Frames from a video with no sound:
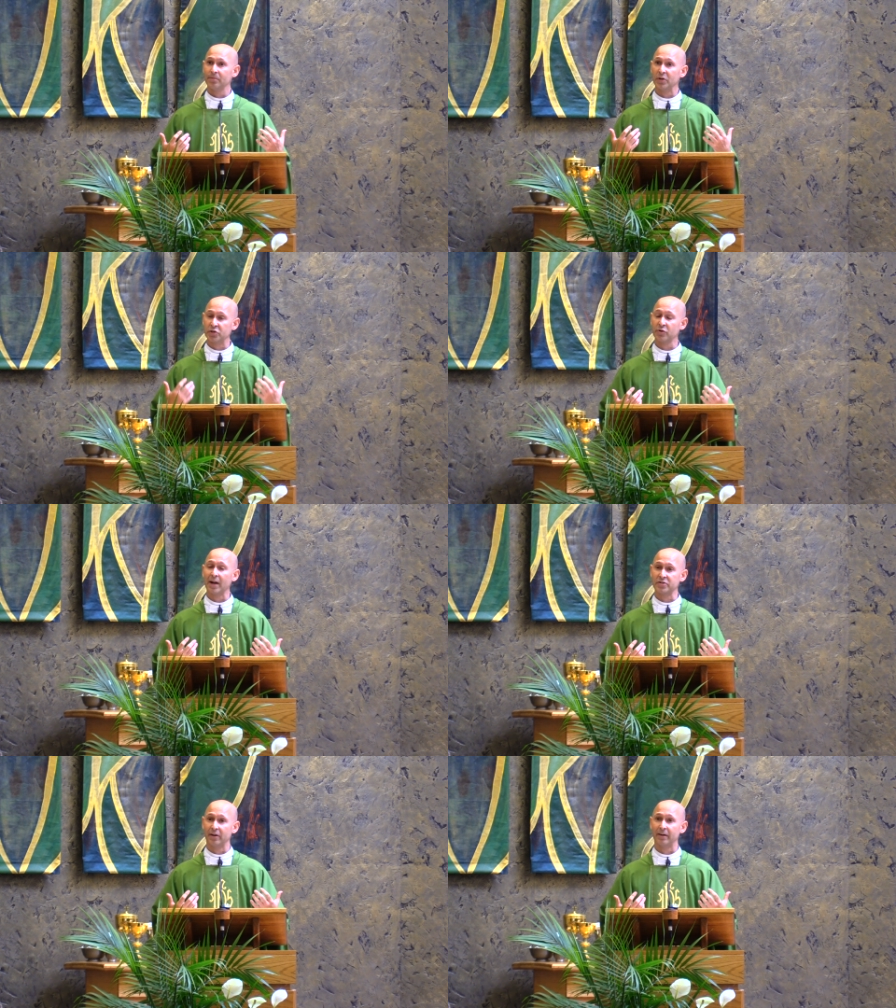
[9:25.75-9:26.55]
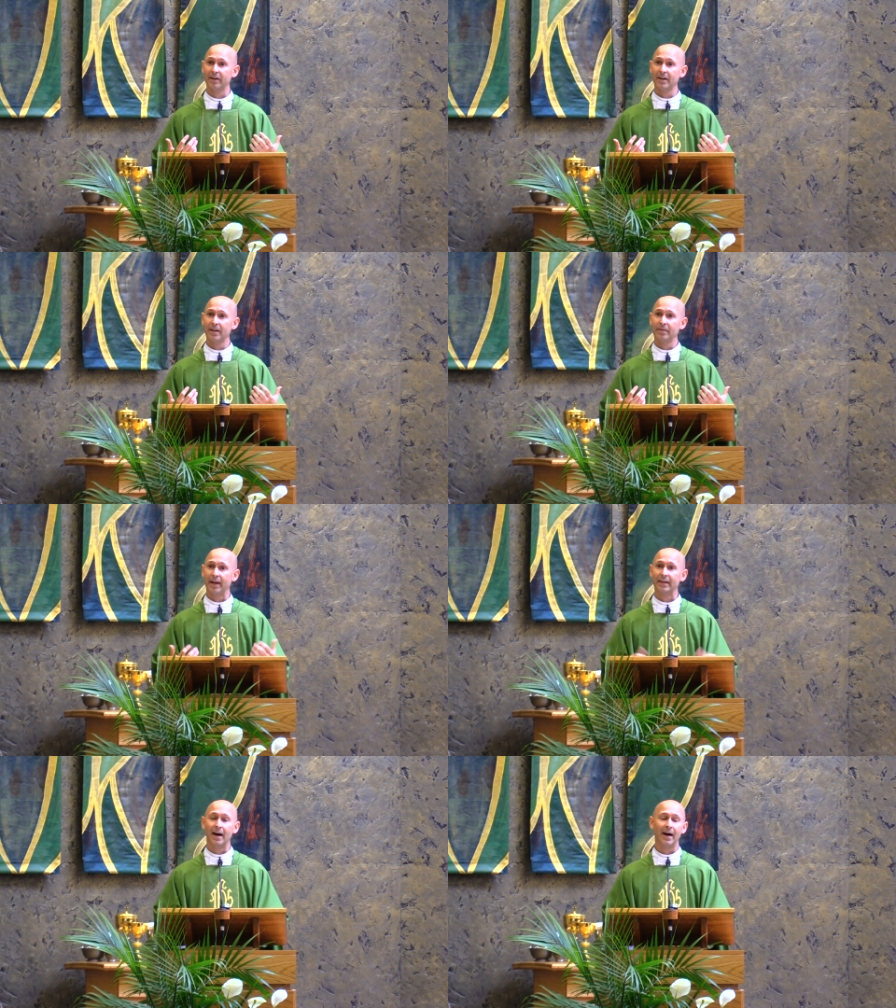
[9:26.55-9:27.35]
the treasure
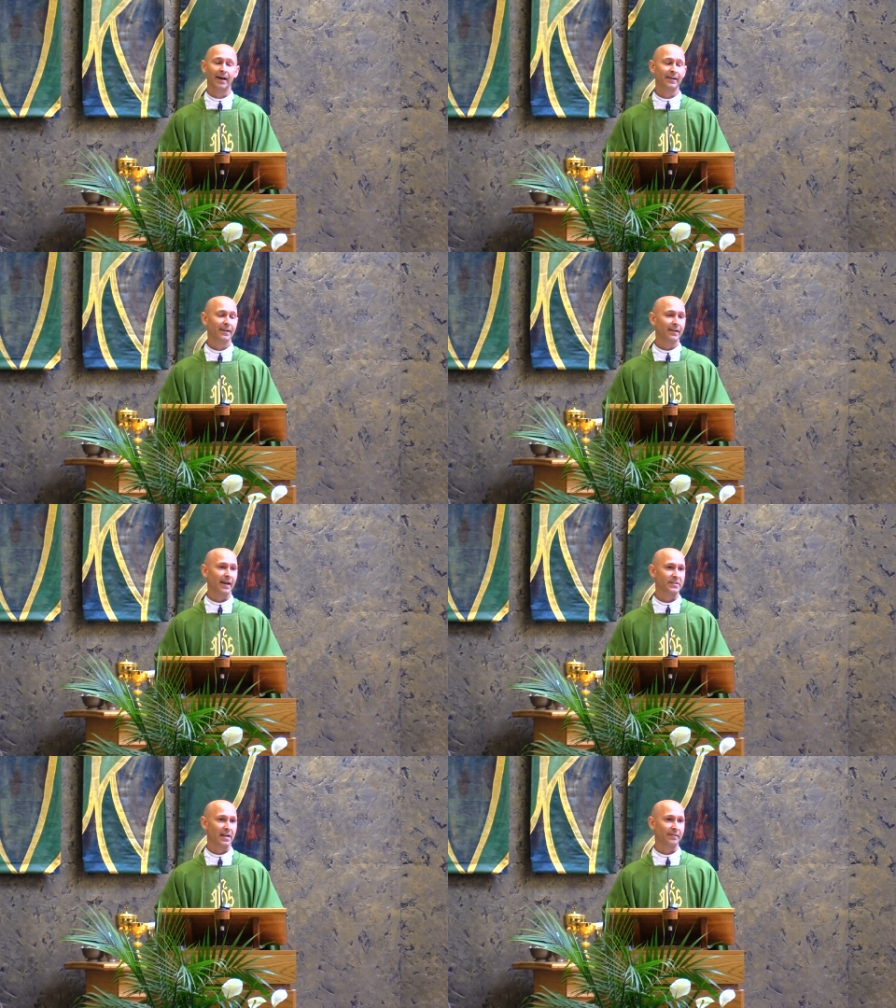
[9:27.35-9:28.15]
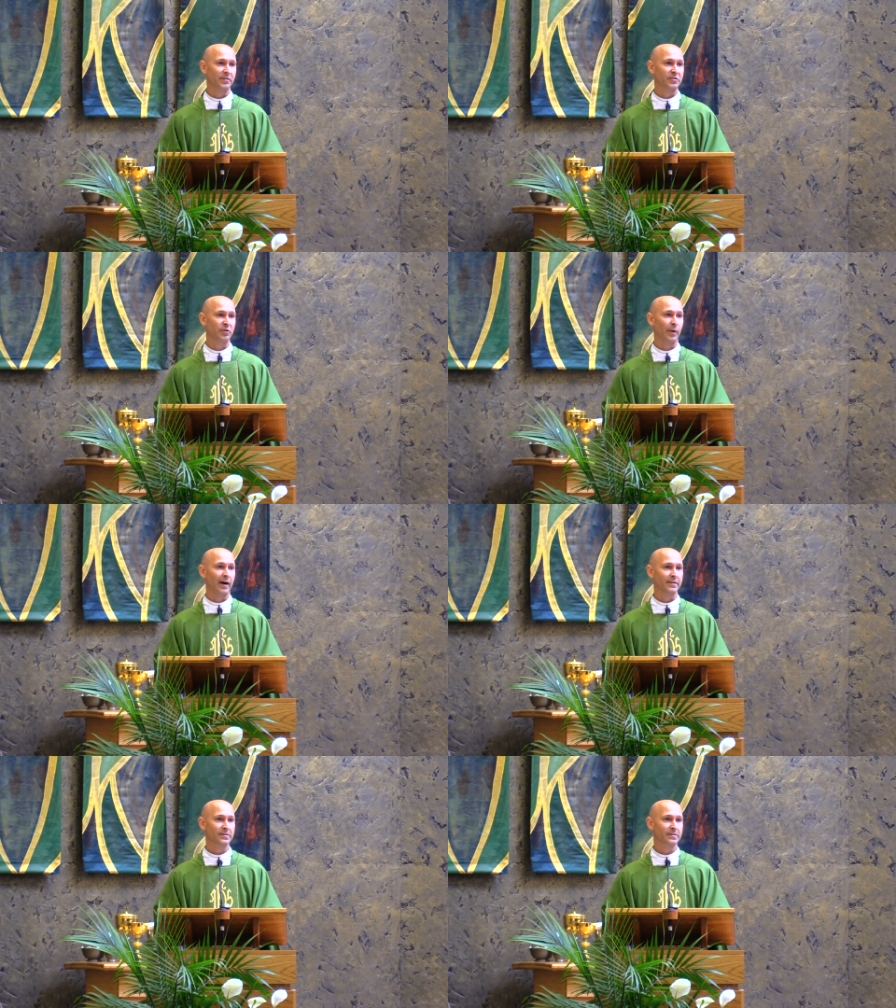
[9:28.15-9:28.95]
that God has given to
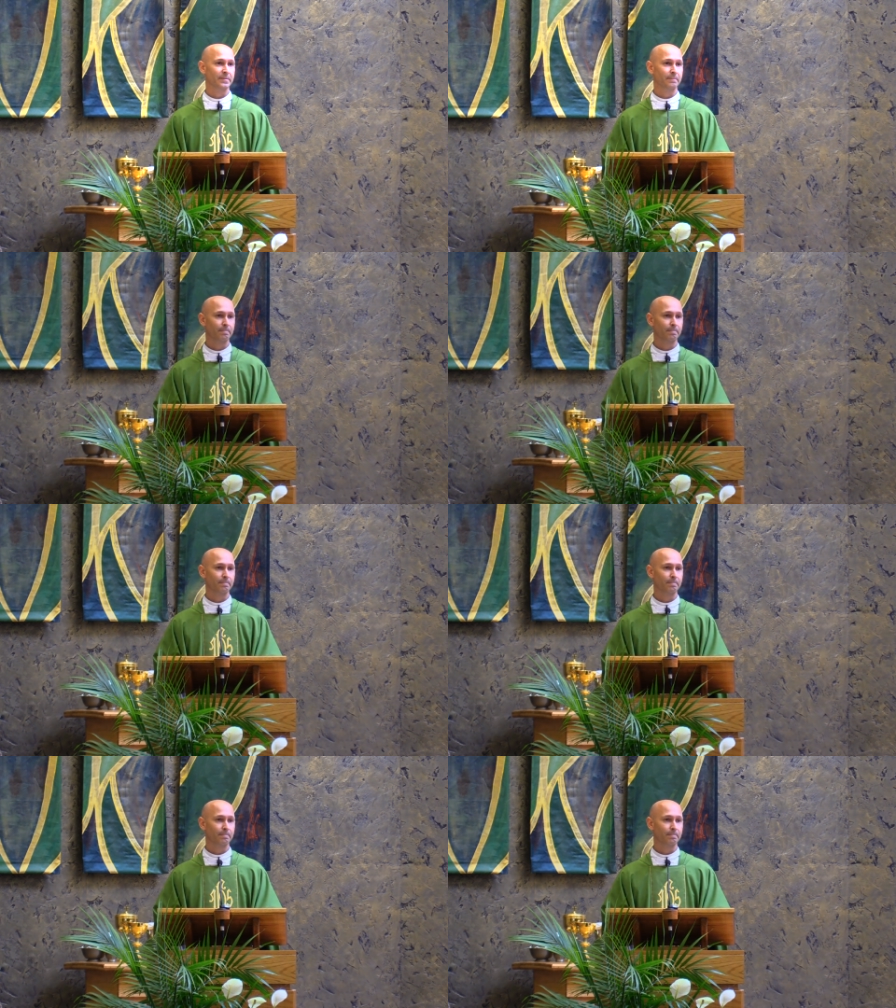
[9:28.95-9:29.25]
us.